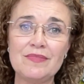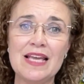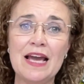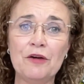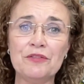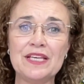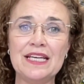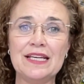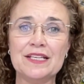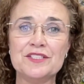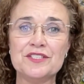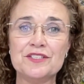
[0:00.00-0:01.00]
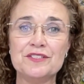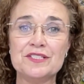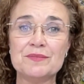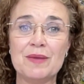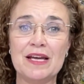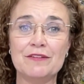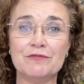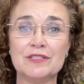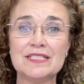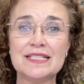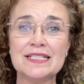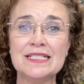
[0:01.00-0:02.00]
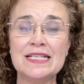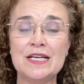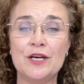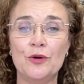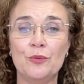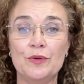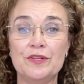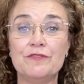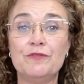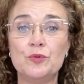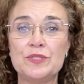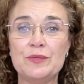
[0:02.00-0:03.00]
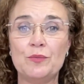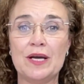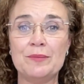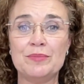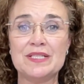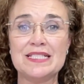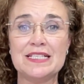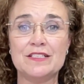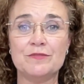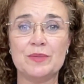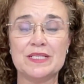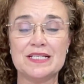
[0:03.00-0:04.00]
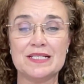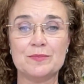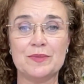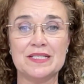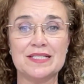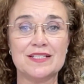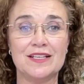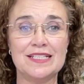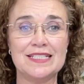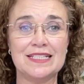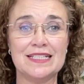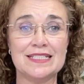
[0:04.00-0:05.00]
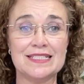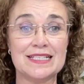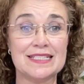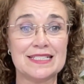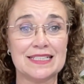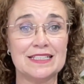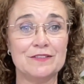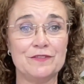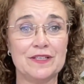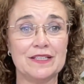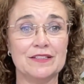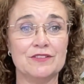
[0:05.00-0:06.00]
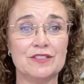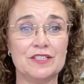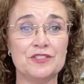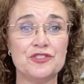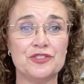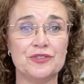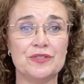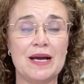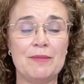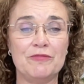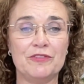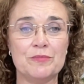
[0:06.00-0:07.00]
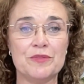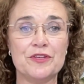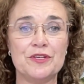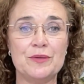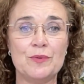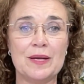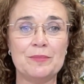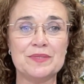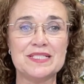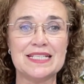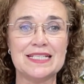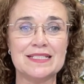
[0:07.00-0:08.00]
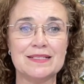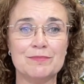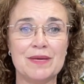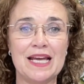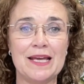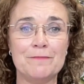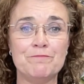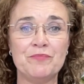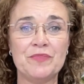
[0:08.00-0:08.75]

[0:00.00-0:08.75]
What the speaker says: Healthcare concerns may have risen, with 41% of participants citing it as a significant issue, up from 31% in May.